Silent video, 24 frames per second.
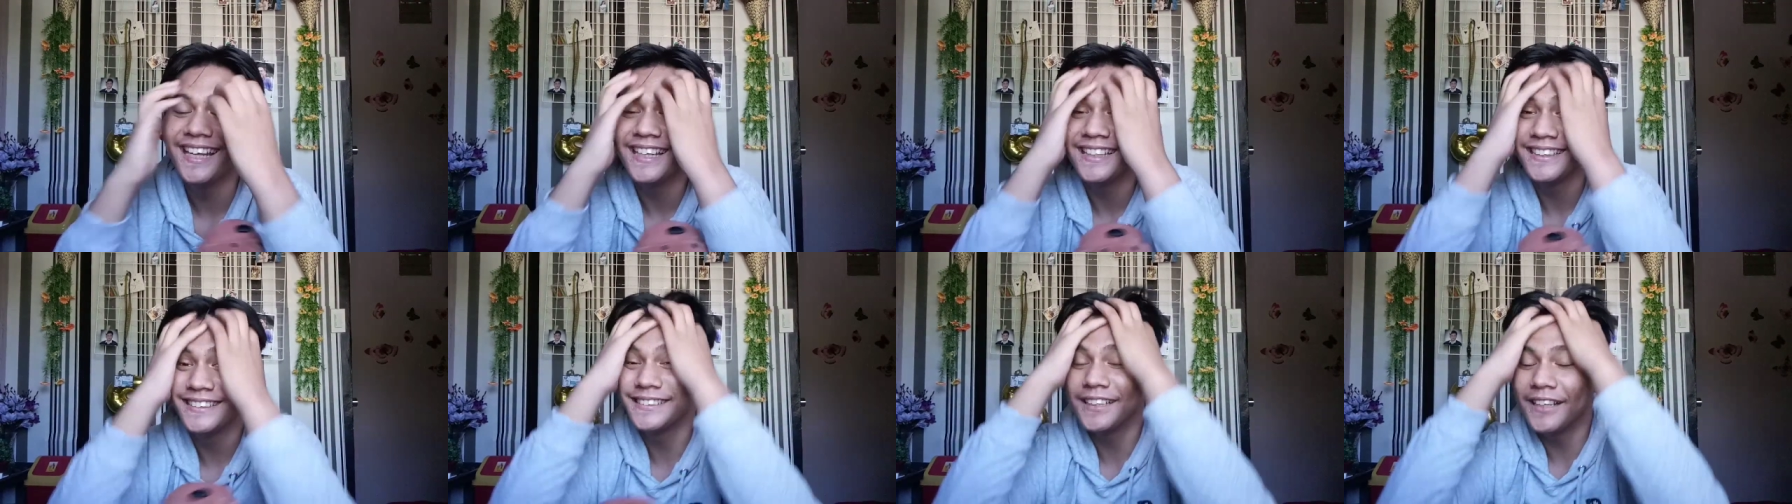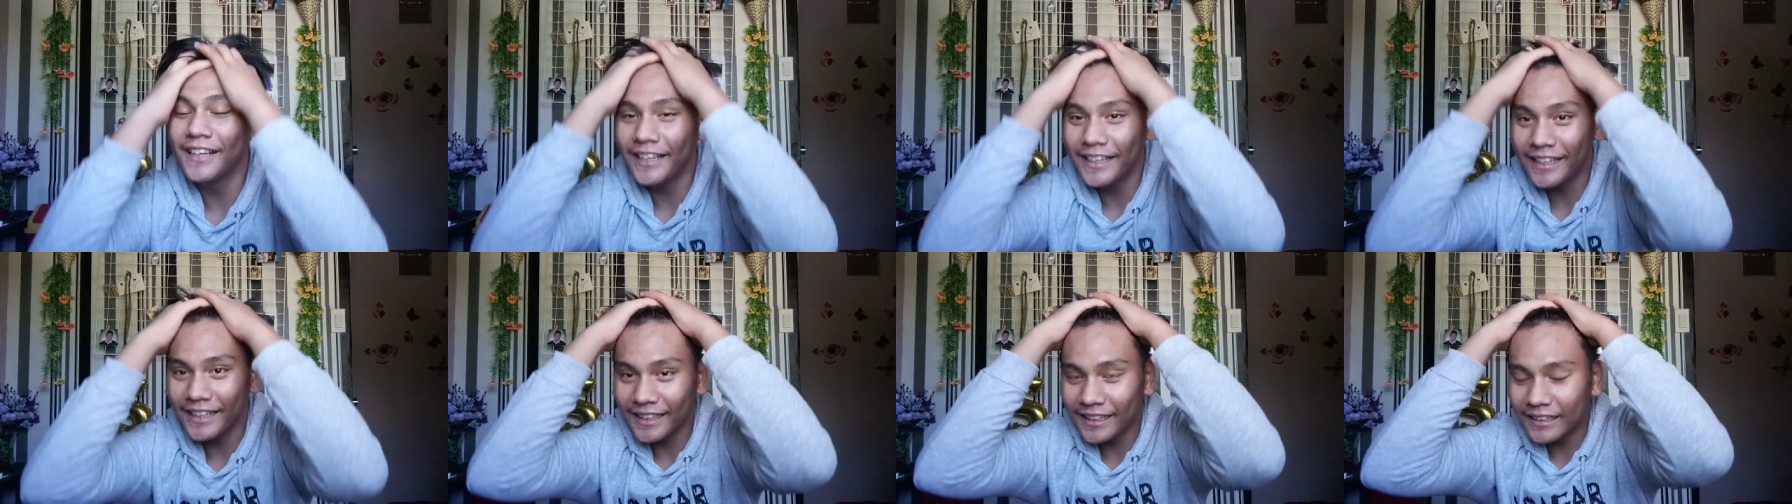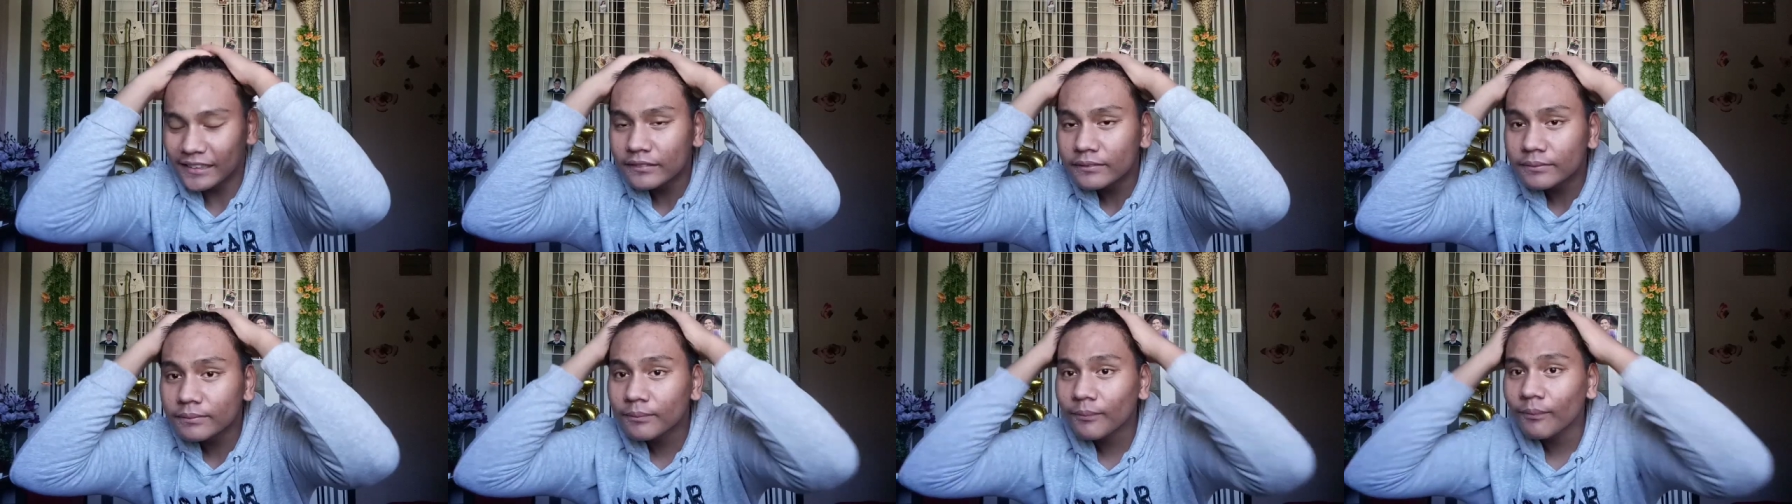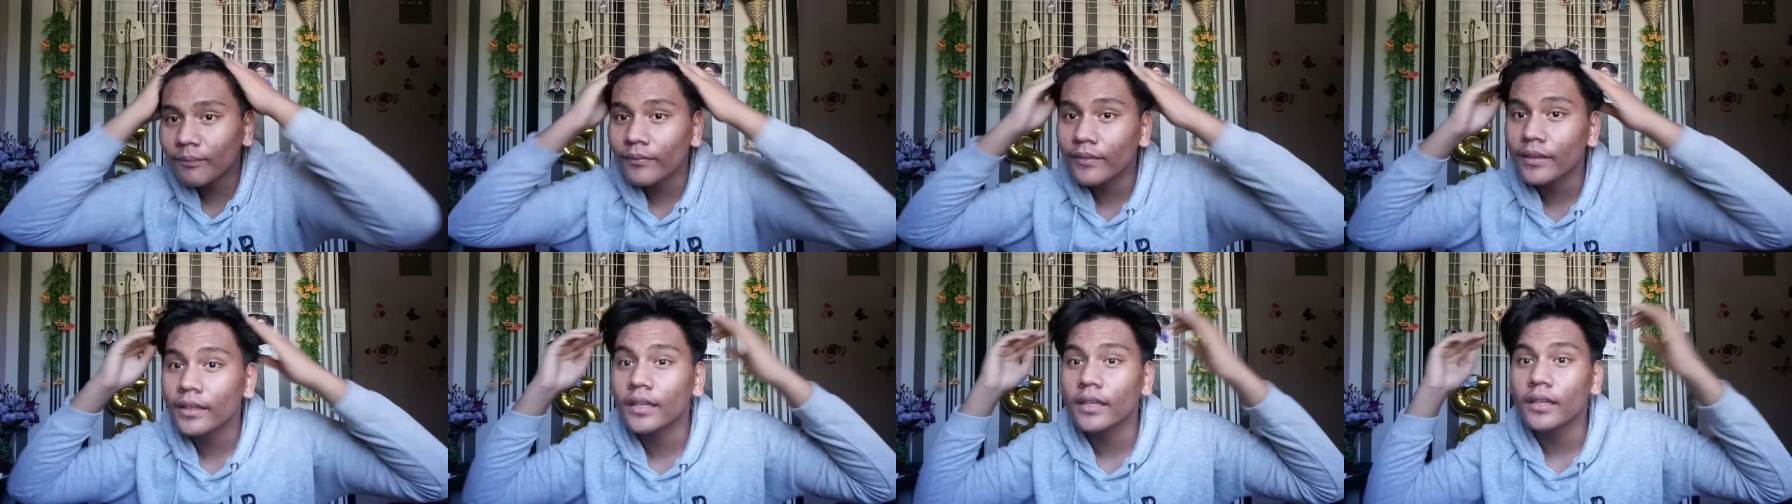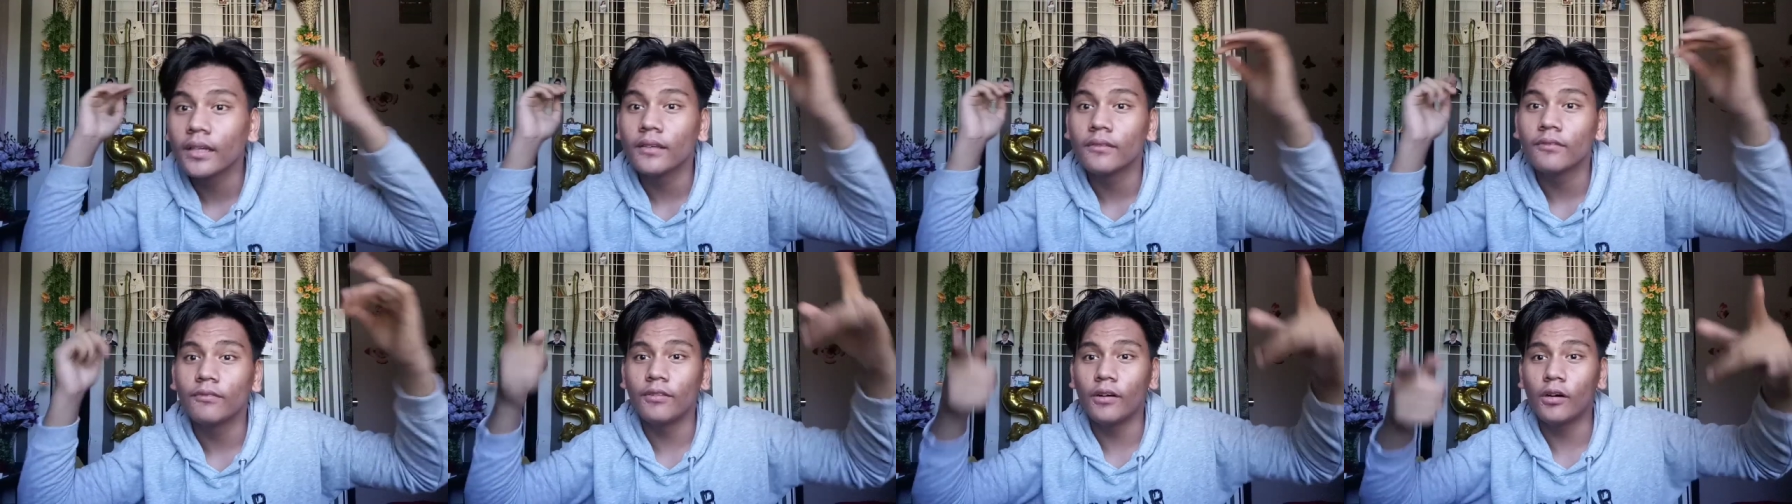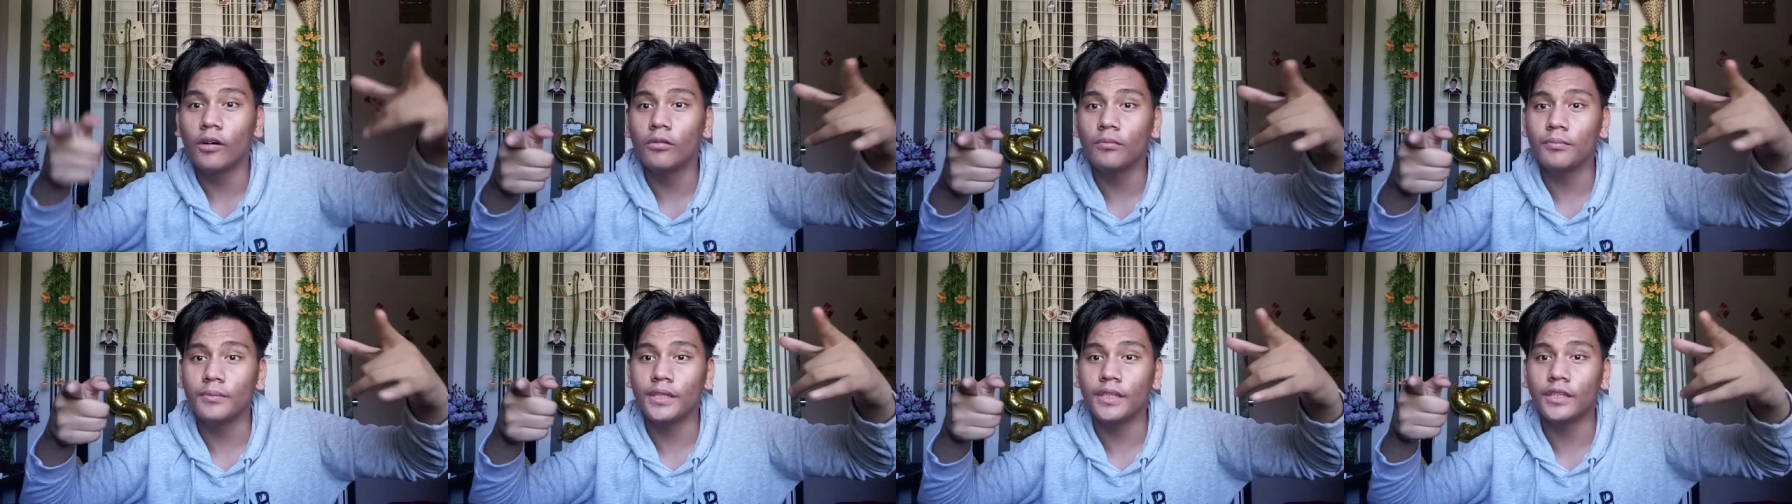So ayan,
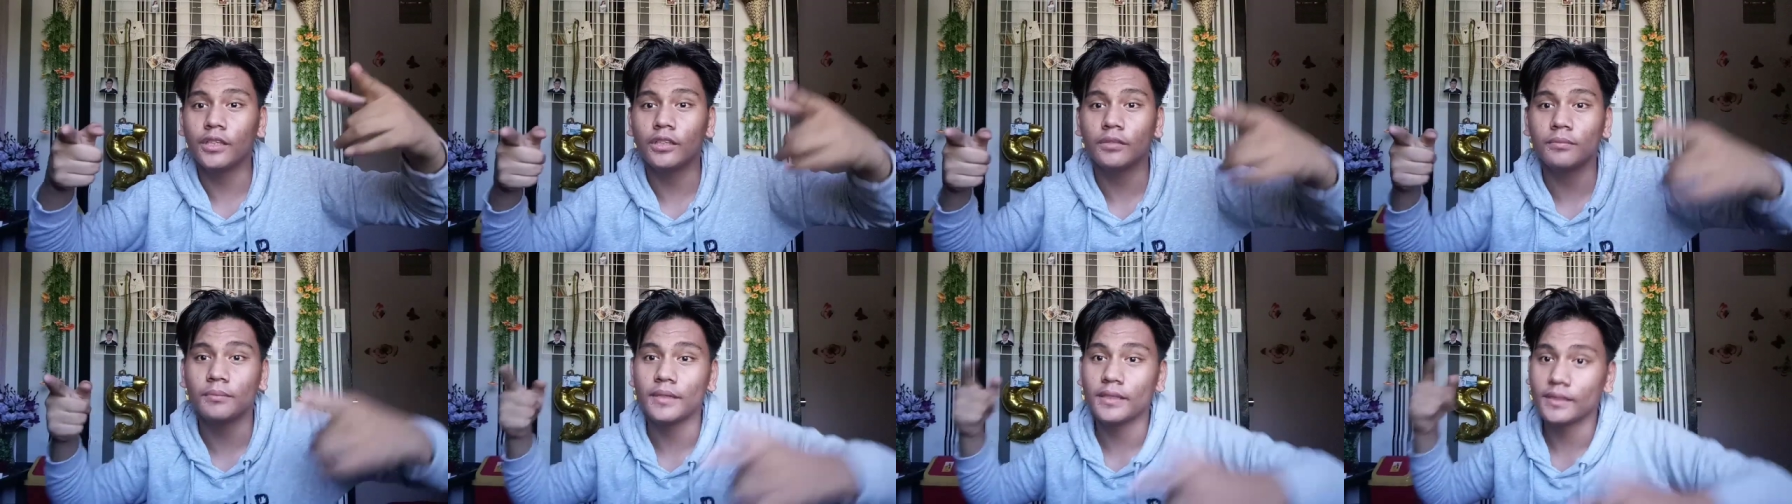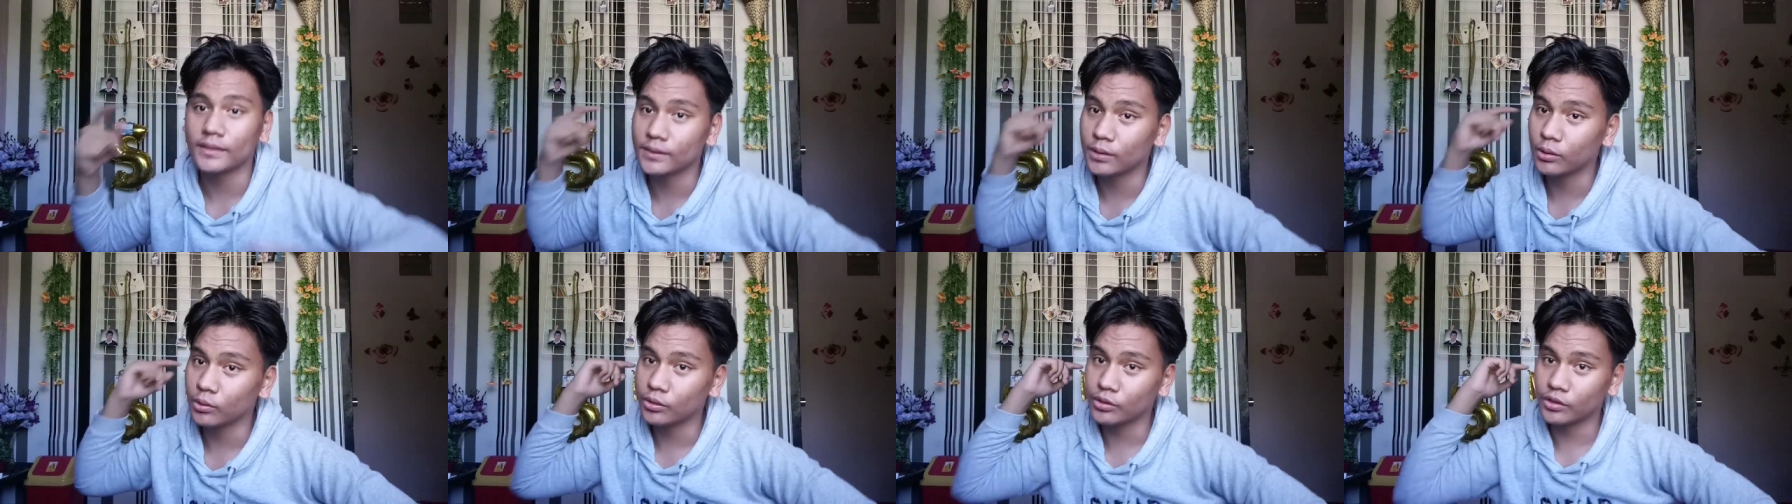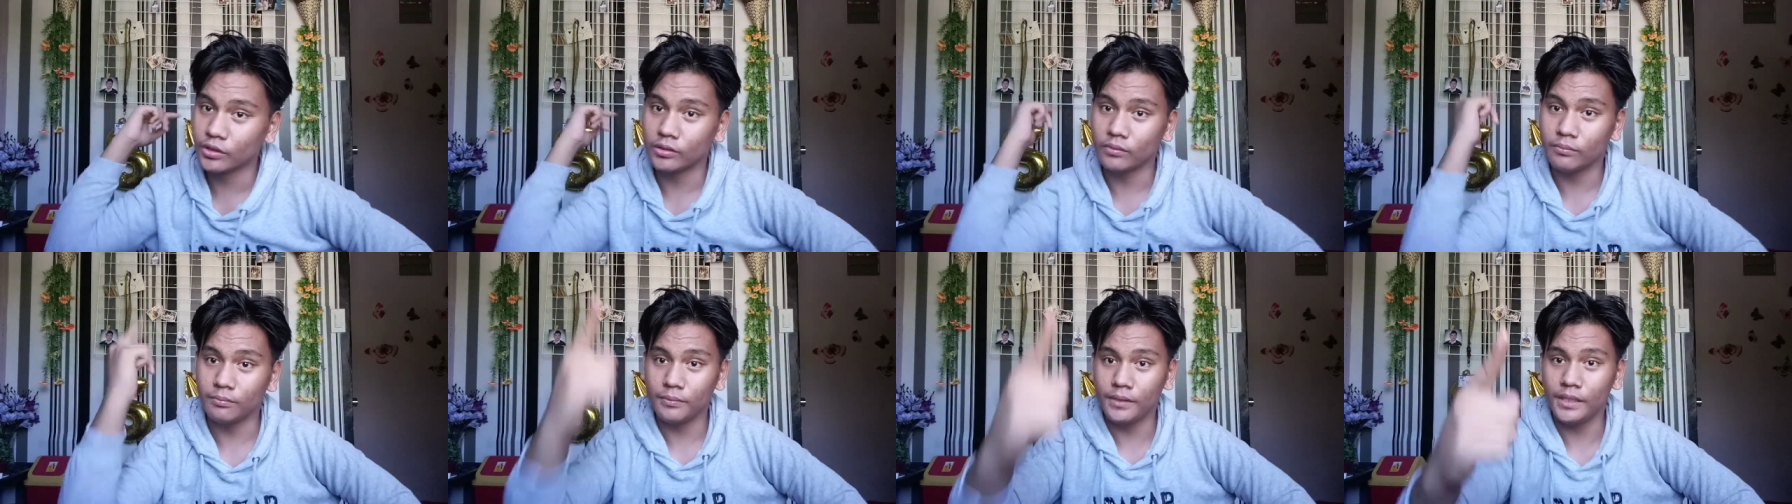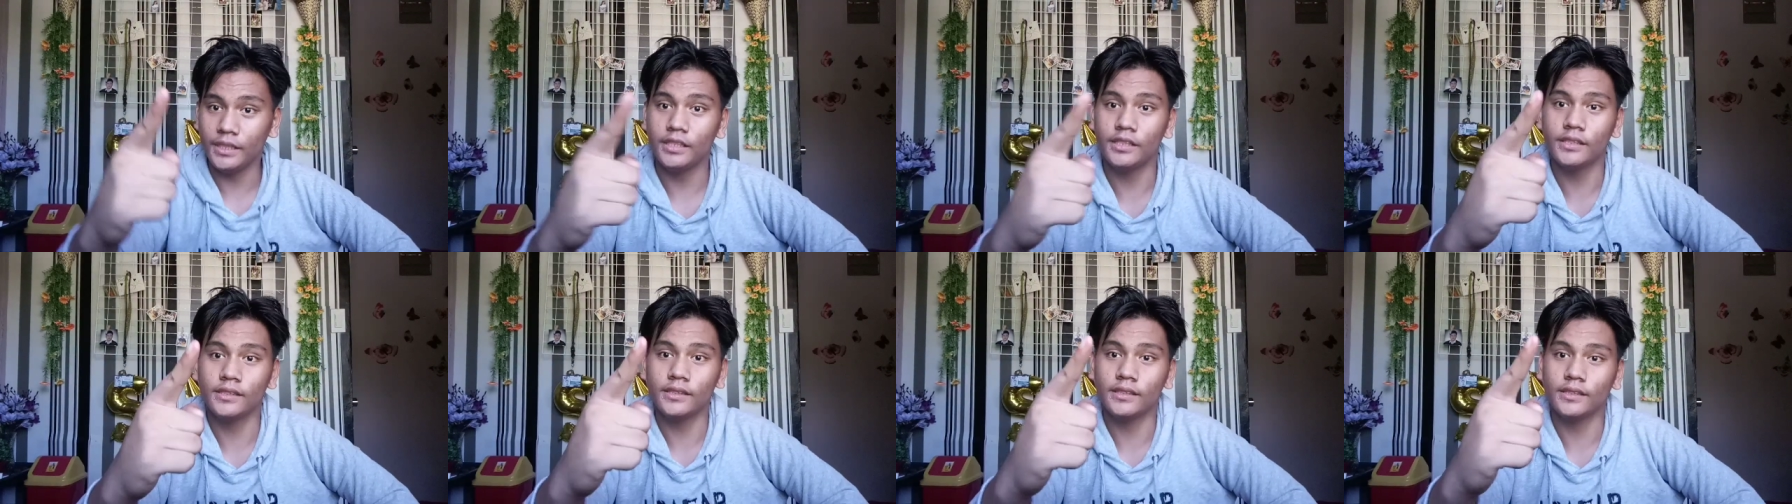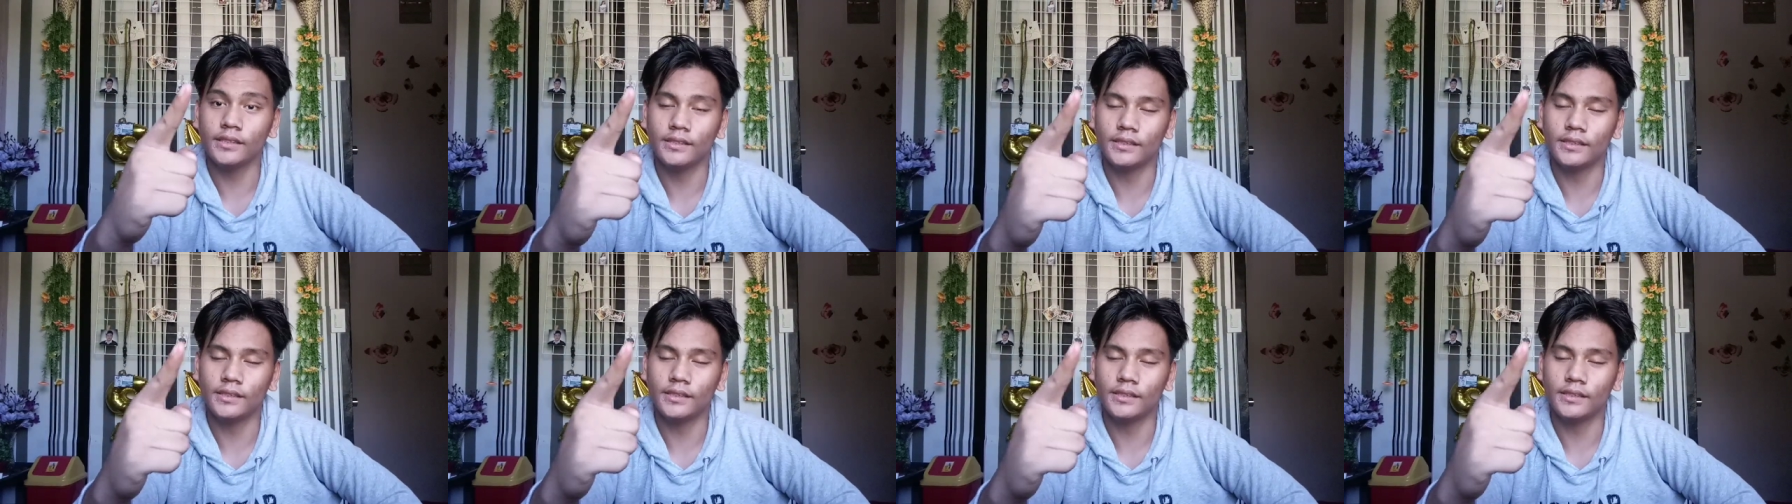follow me on my social media